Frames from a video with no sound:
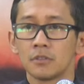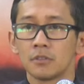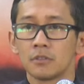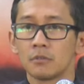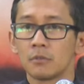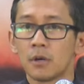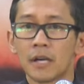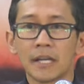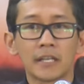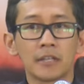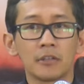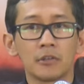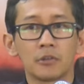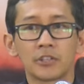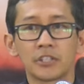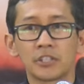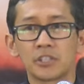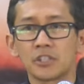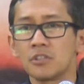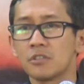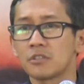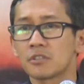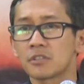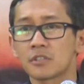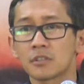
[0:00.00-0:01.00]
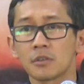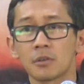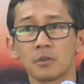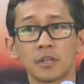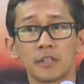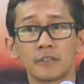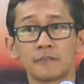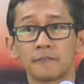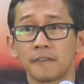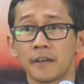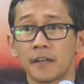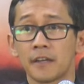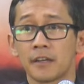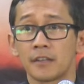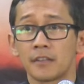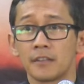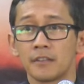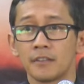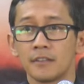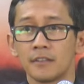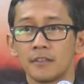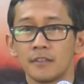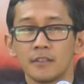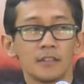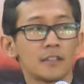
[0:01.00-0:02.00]
Why, Lord? You're so unfair.
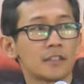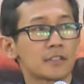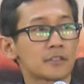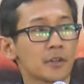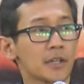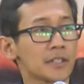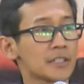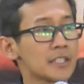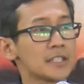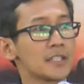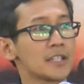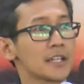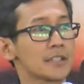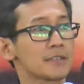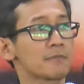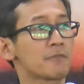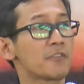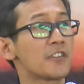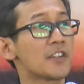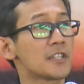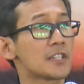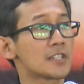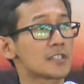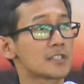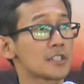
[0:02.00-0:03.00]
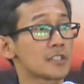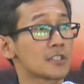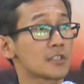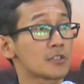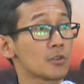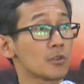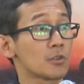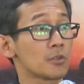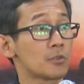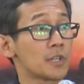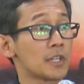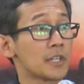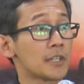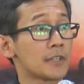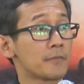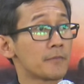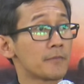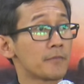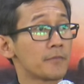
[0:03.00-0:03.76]
So I did not finish the story.